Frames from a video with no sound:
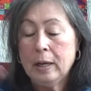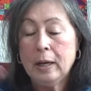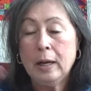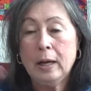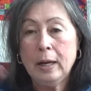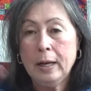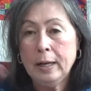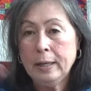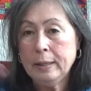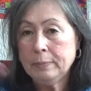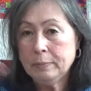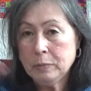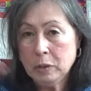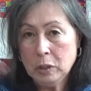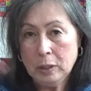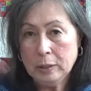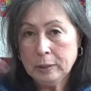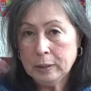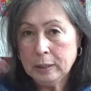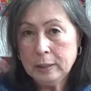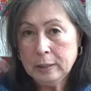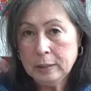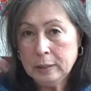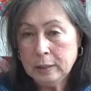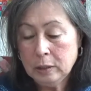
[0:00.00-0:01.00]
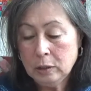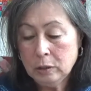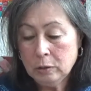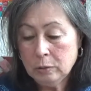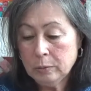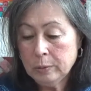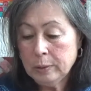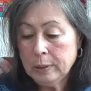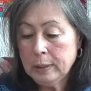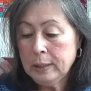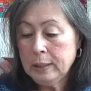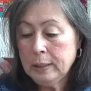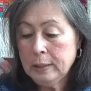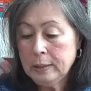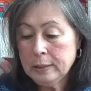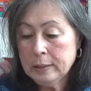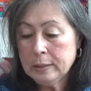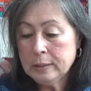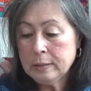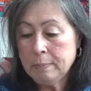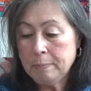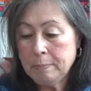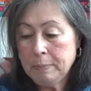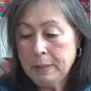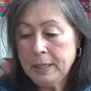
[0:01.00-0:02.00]
I am not kidding you. It
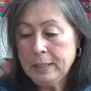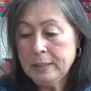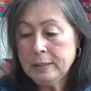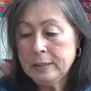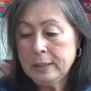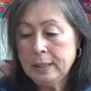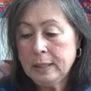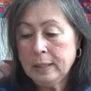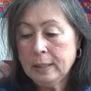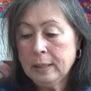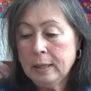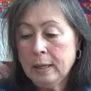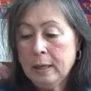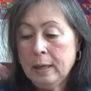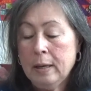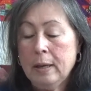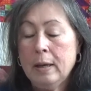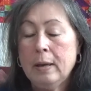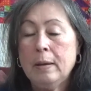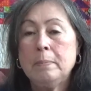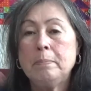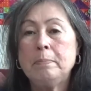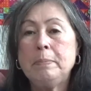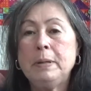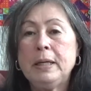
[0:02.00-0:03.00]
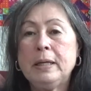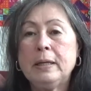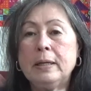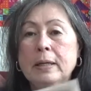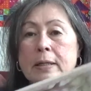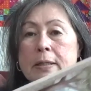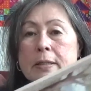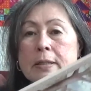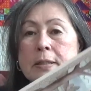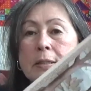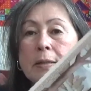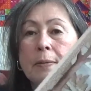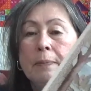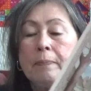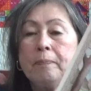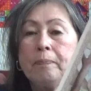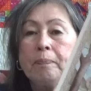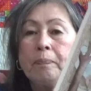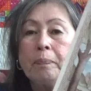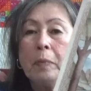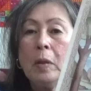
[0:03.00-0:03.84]
is amazing because